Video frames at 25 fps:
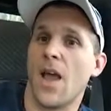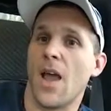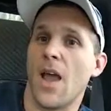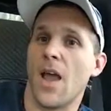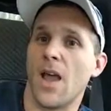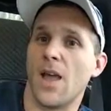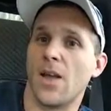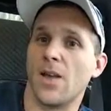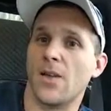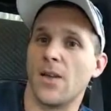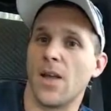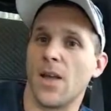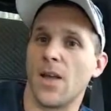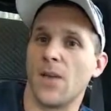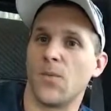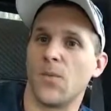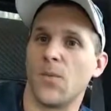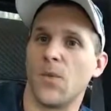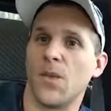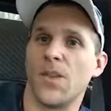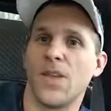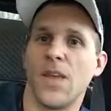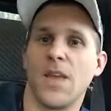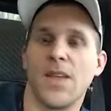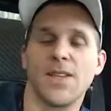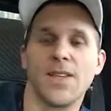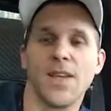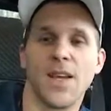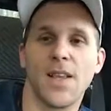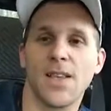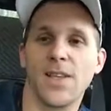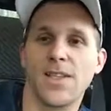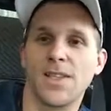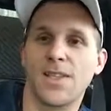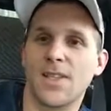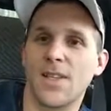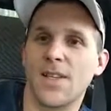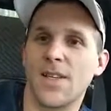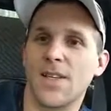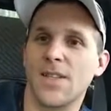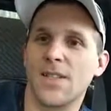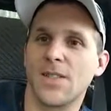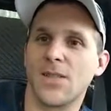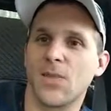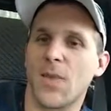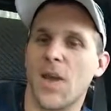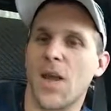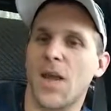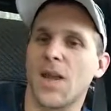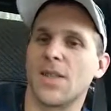and and when they tell us
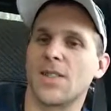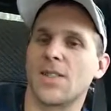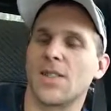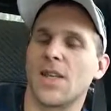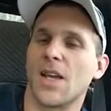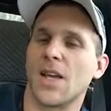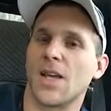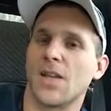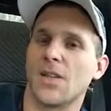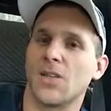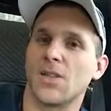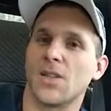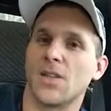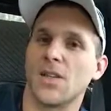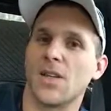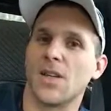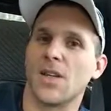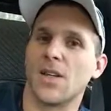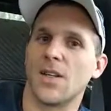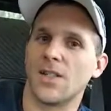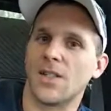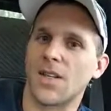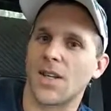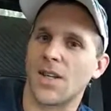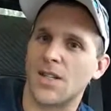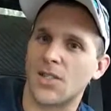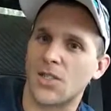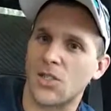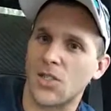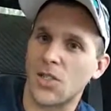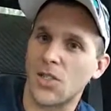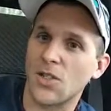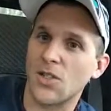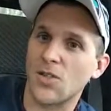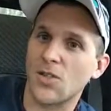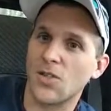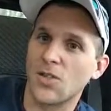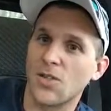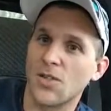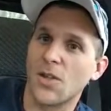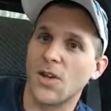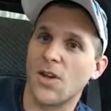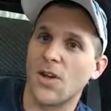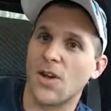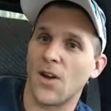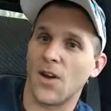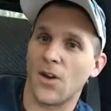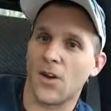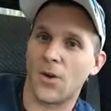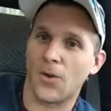things man it's like a it's like a chisel
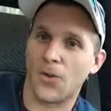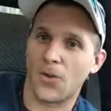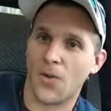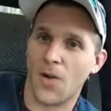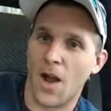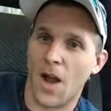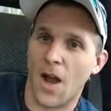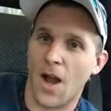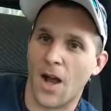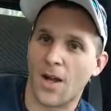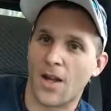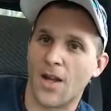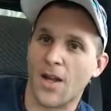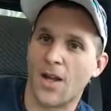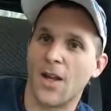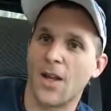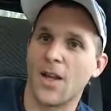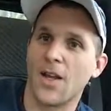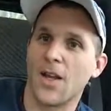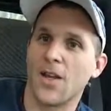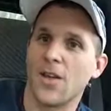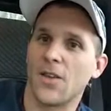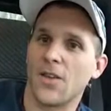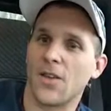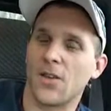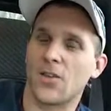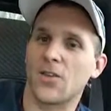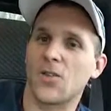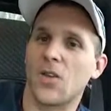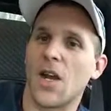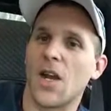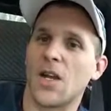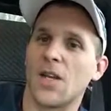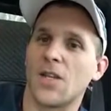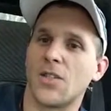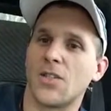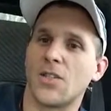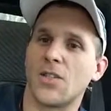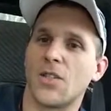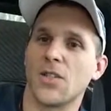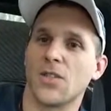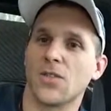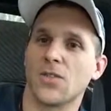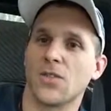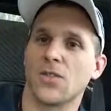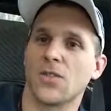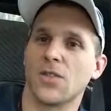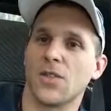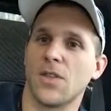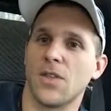on a rock they're trying to
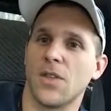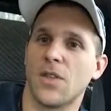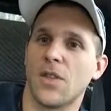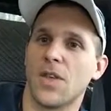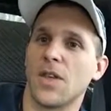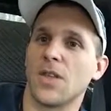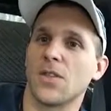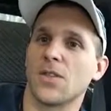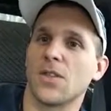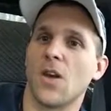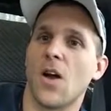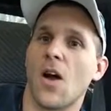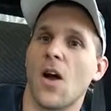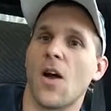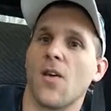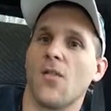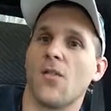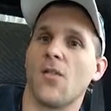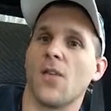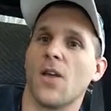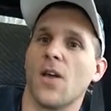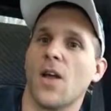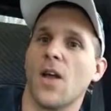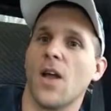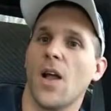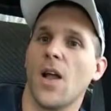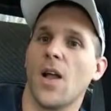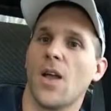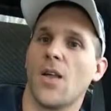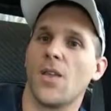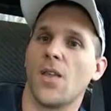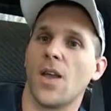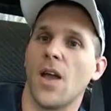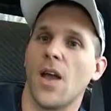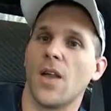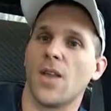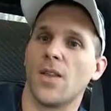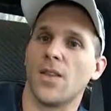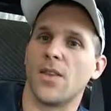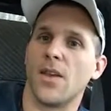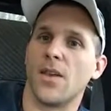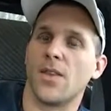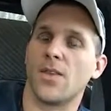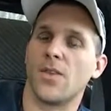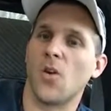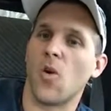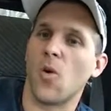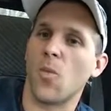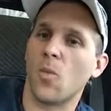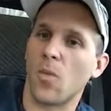chisel the things off that
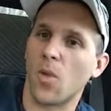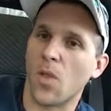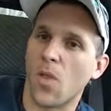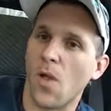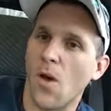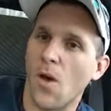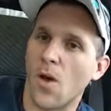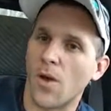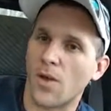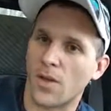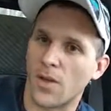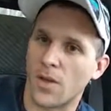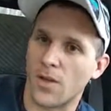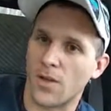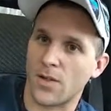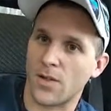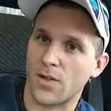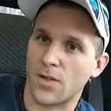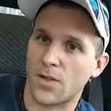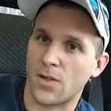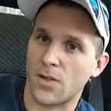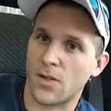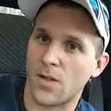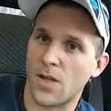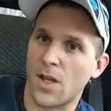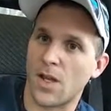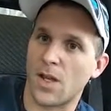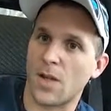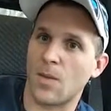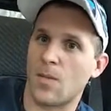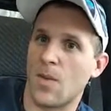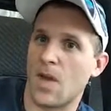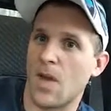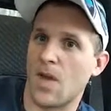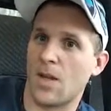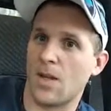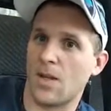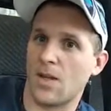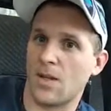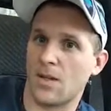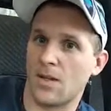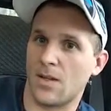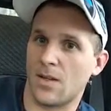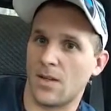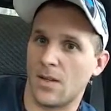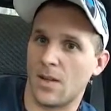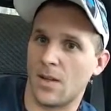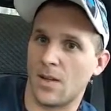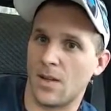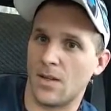that don't belong there so they can make
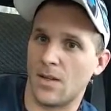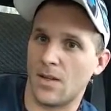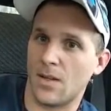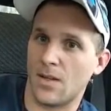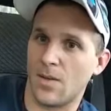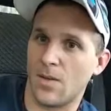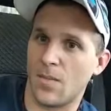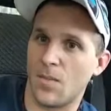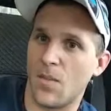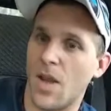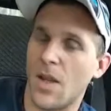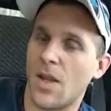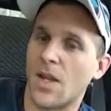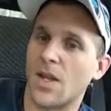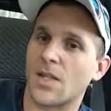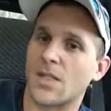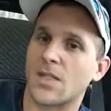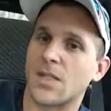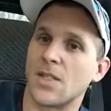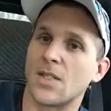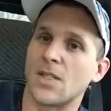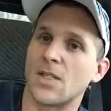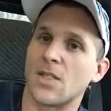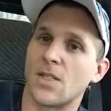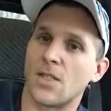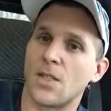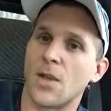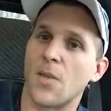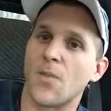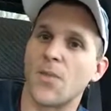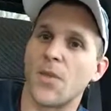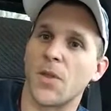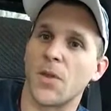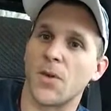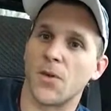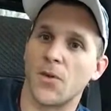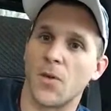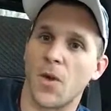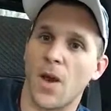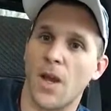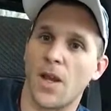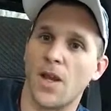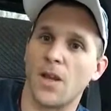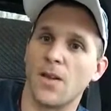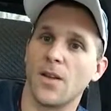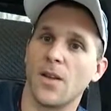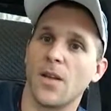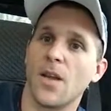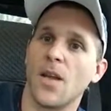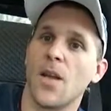uh, make us into something great
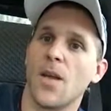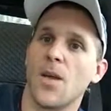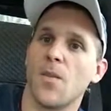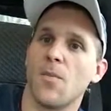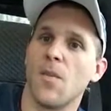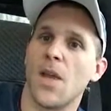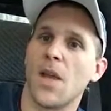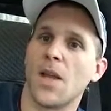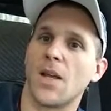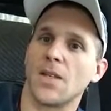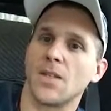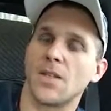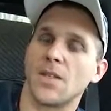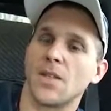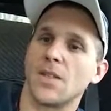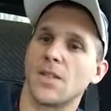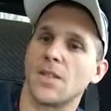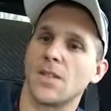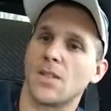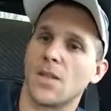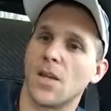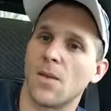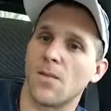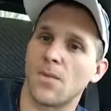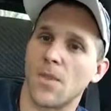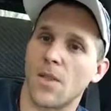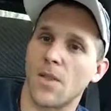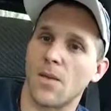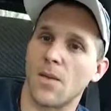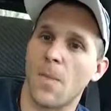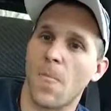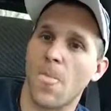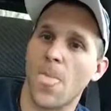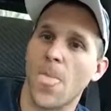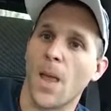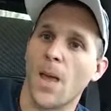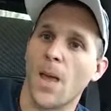make us into something